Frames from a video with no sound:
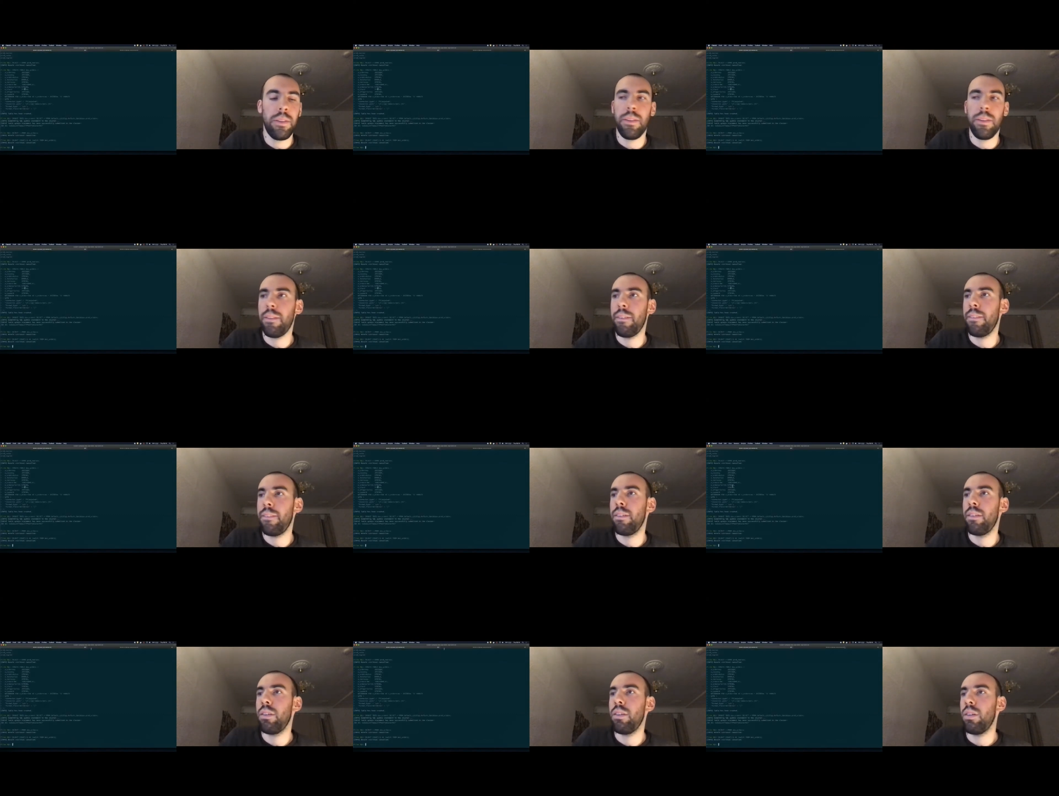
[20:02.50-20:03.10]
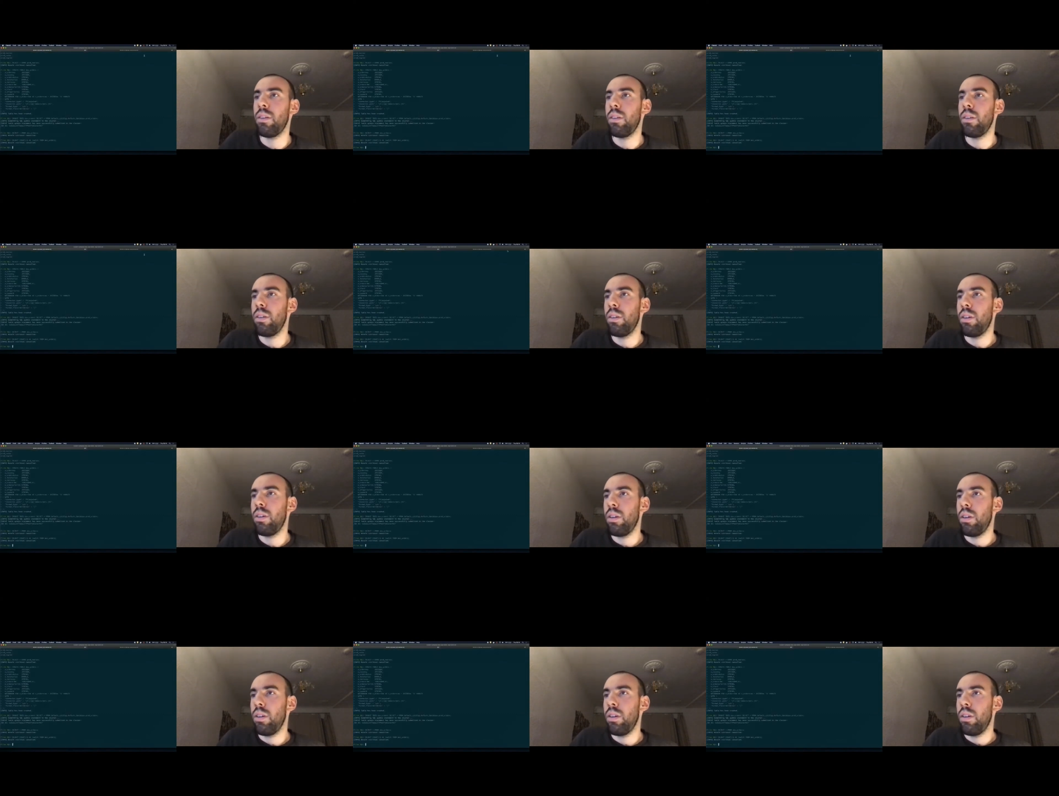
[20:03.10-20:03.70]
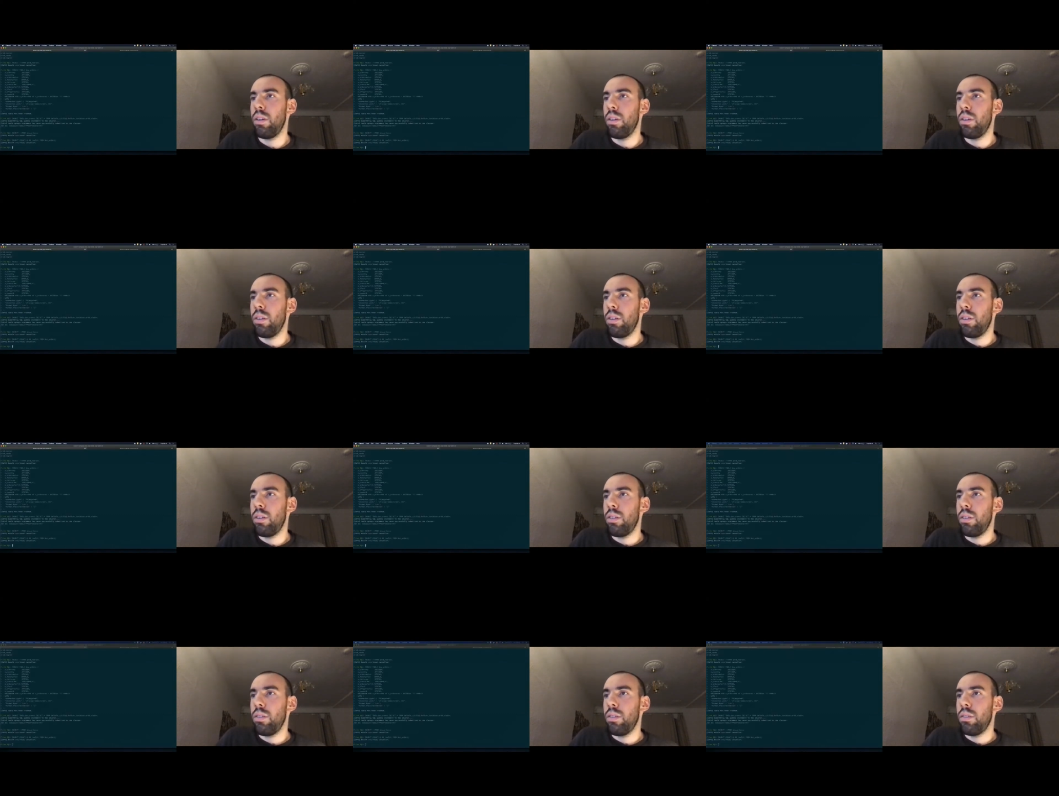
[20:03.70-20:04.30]

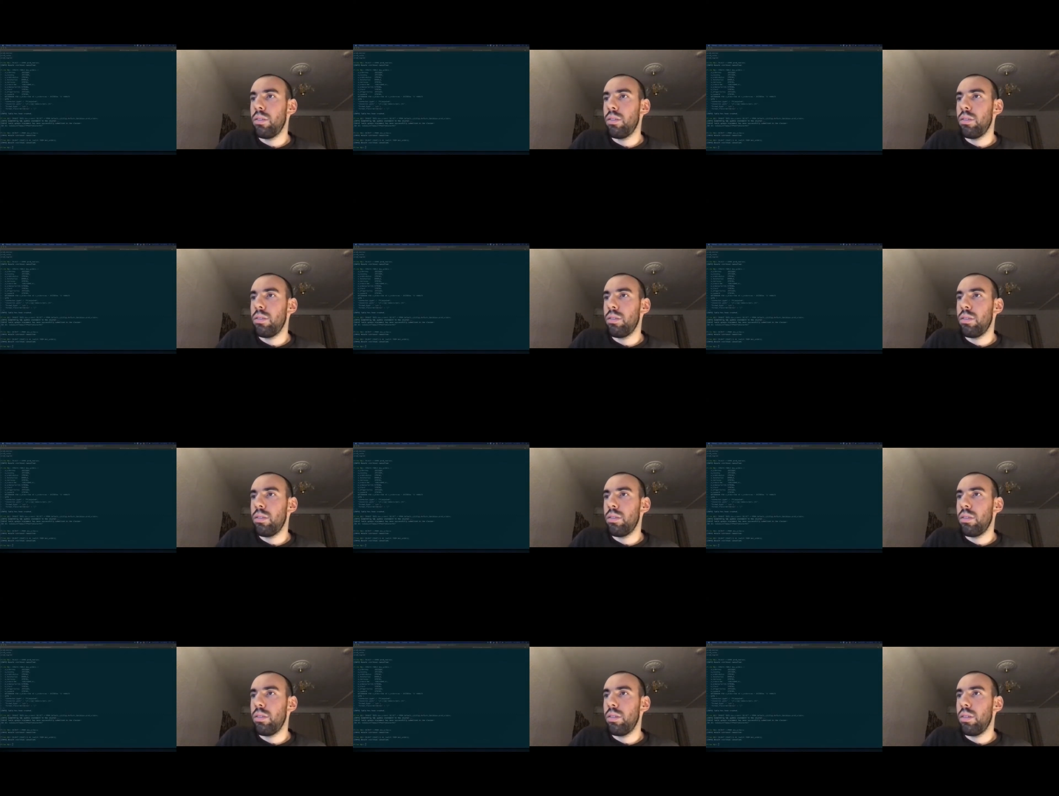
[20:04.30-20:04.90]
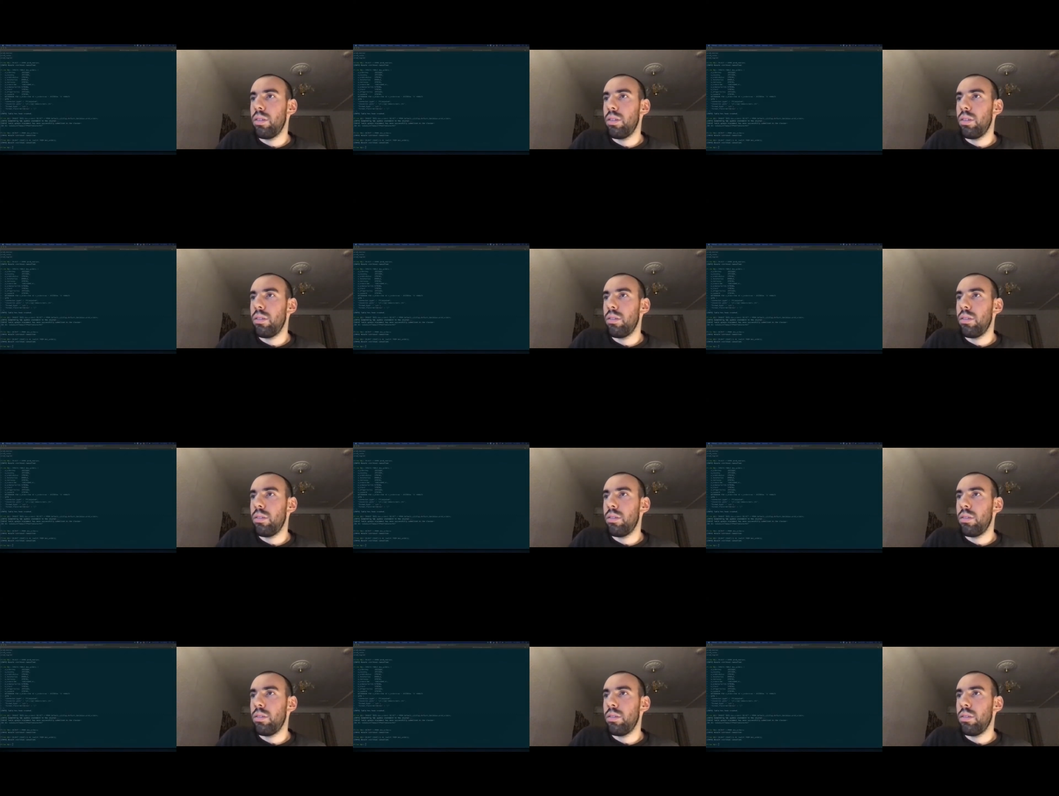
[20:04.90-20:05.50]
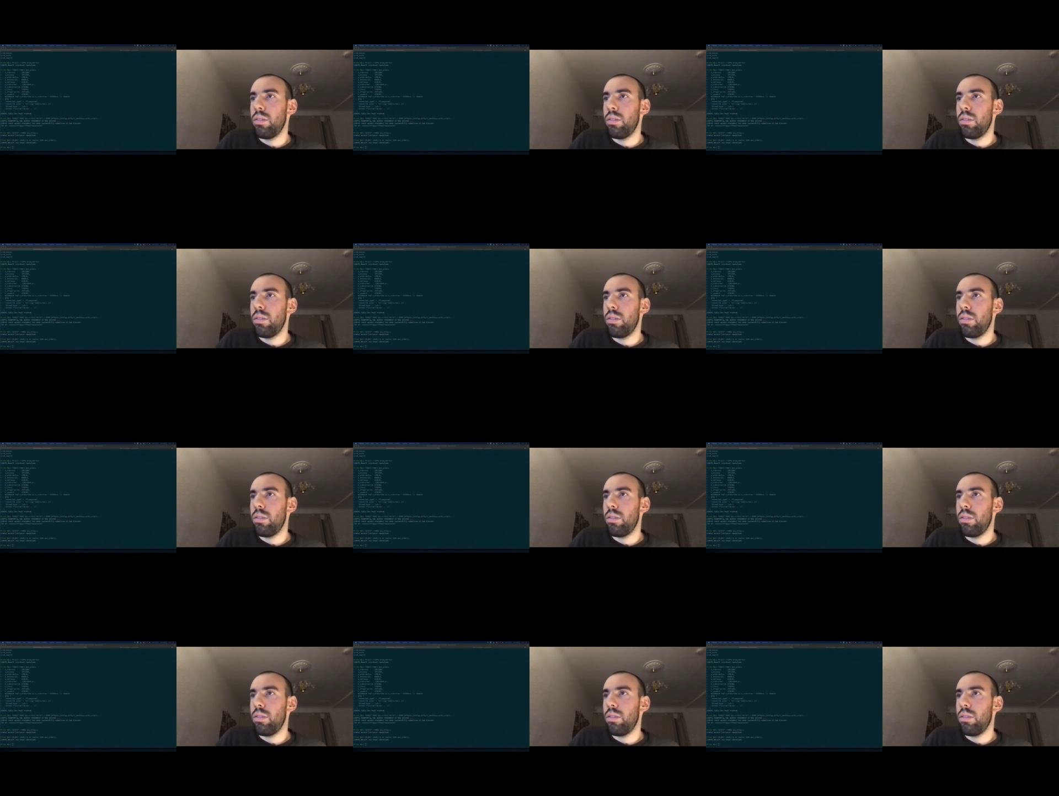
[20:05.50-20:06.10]

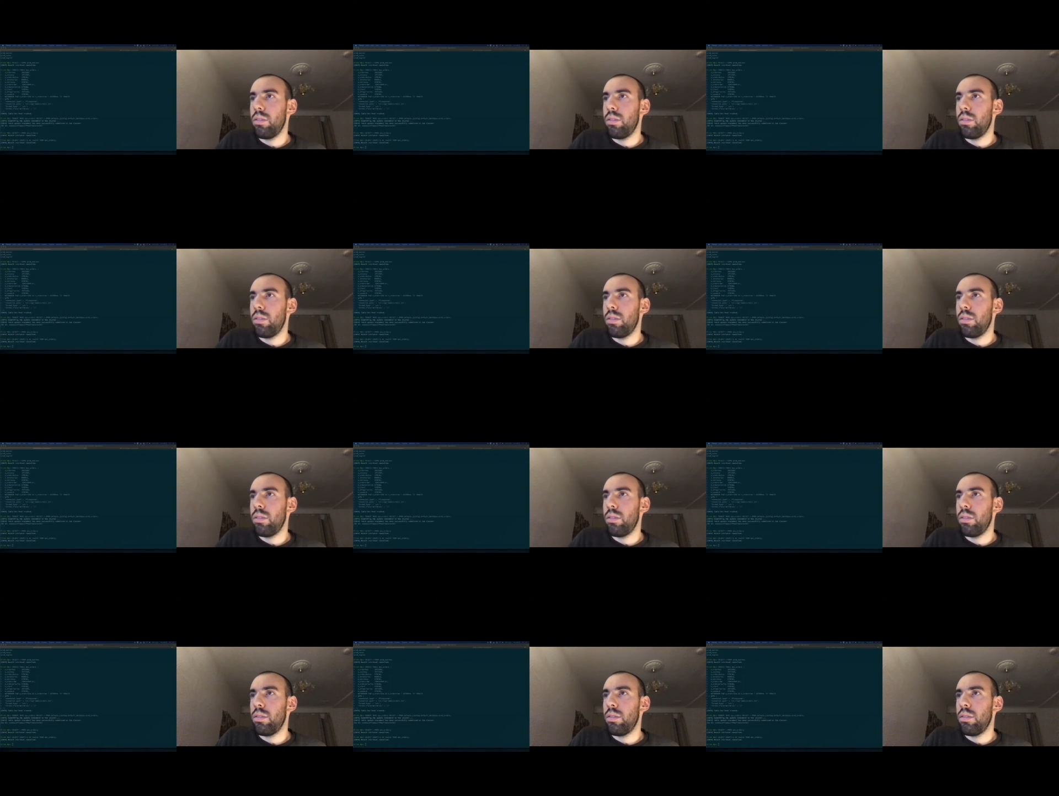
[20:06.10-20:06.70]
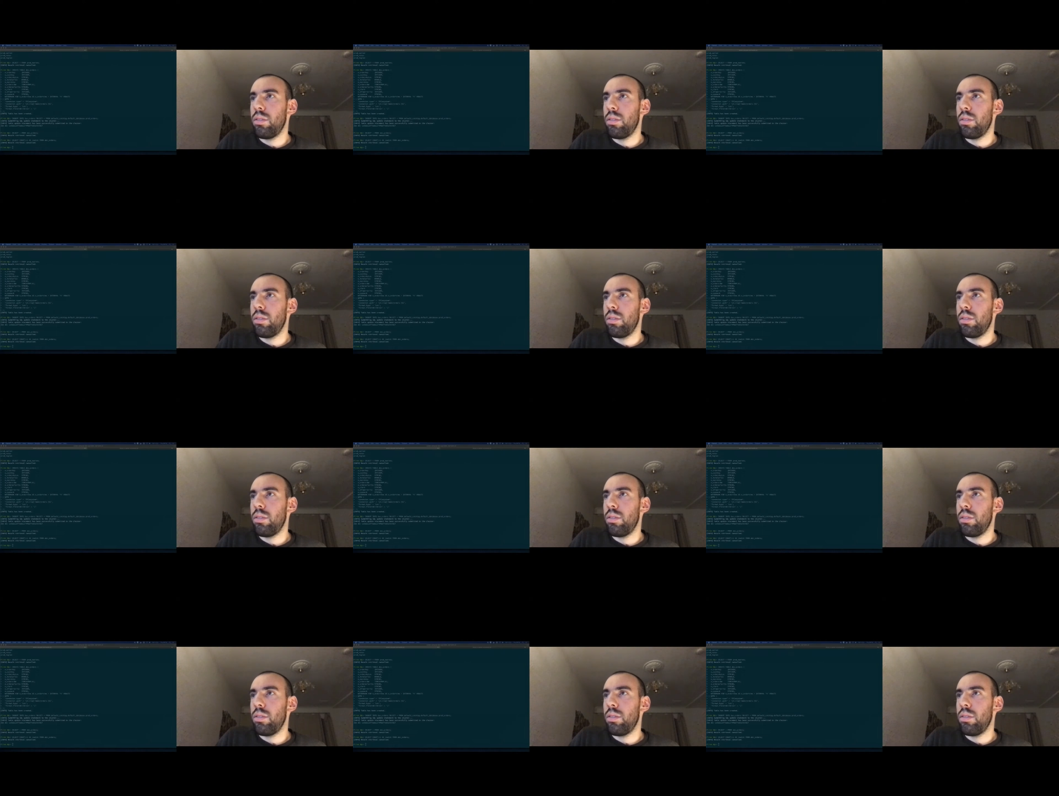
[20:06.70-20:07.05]
No one is speaking in this clip.